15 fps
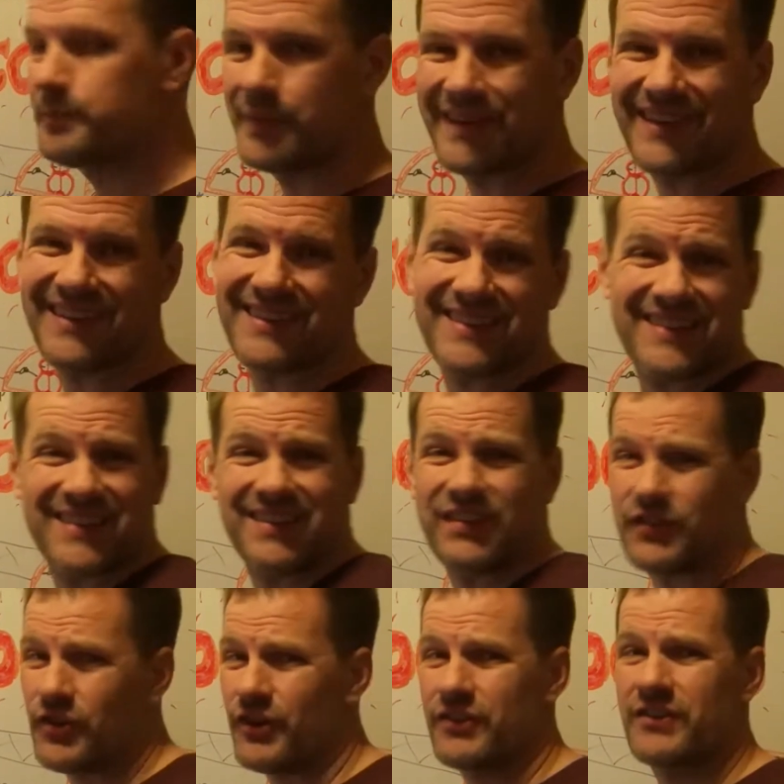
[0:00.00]
because it's a
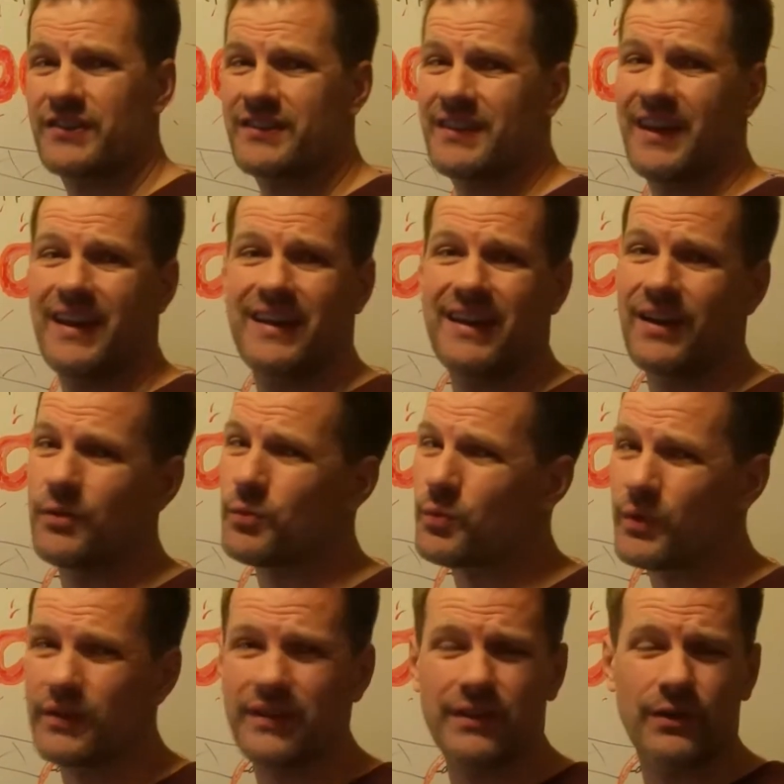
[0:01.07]
construction site and I
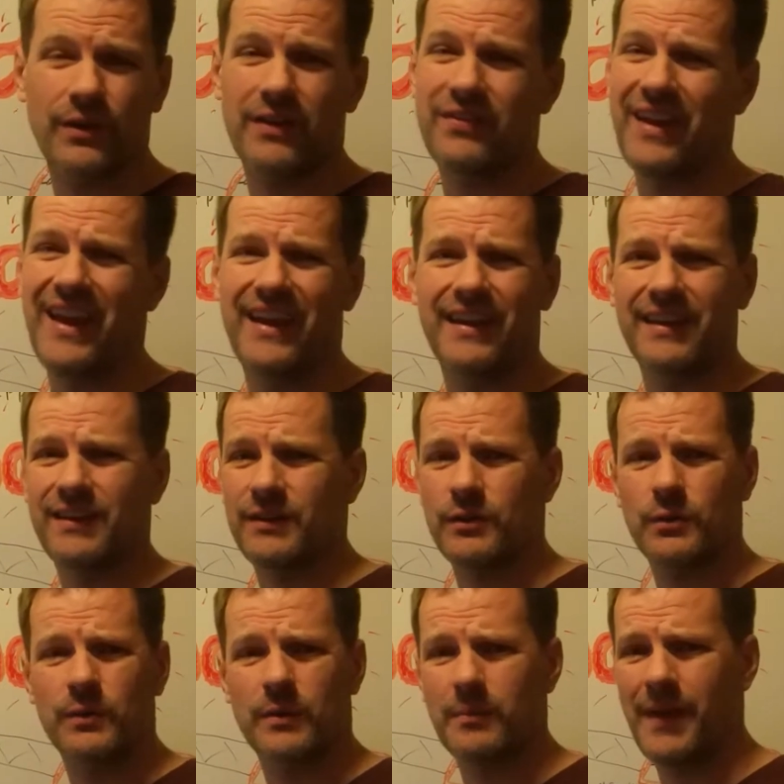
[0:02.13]
really don't have any clue
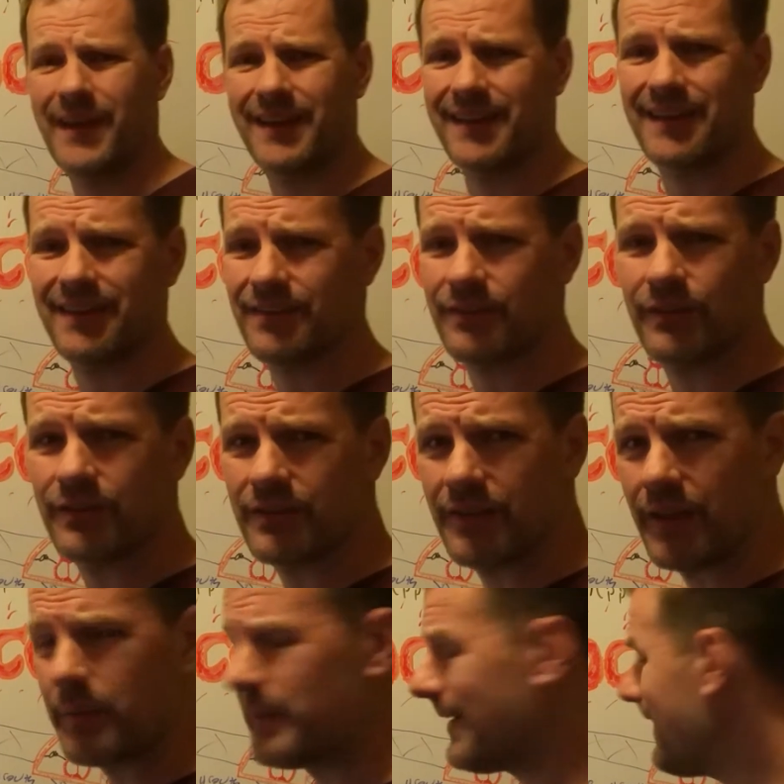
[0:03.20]
what manganese looks like.